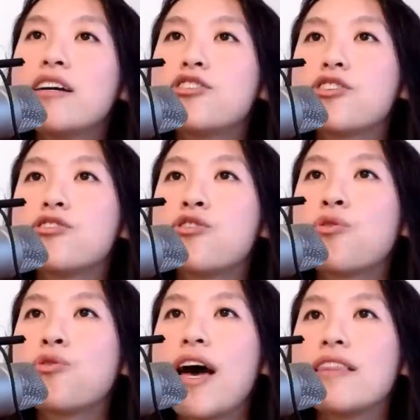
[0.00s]
just know
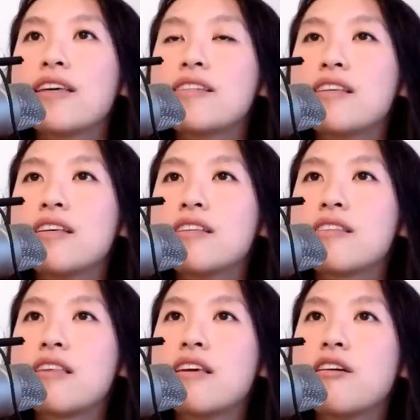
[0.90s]
that this is
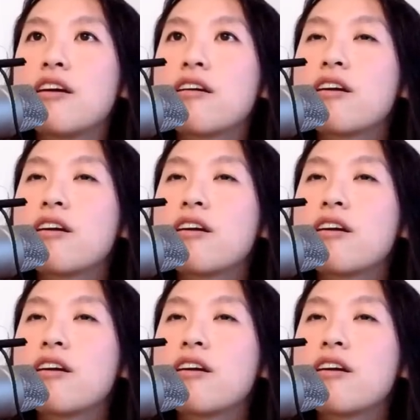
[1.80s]
the